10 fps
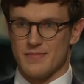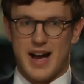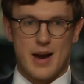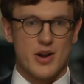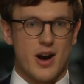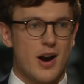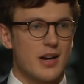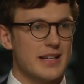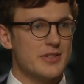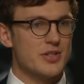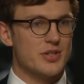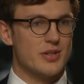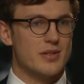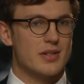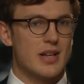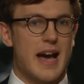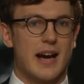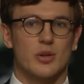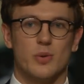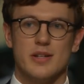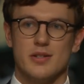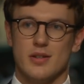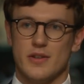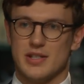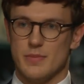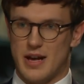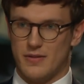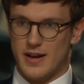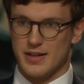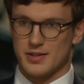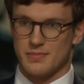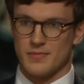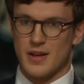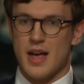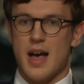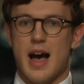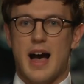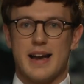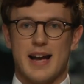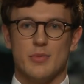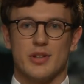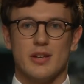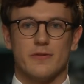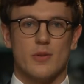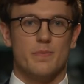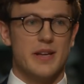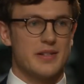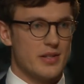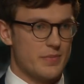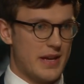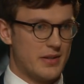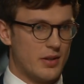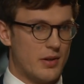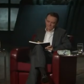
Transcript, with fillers: I'm an architecture student at Queen's University Belfast, and I'm looking for a business mentor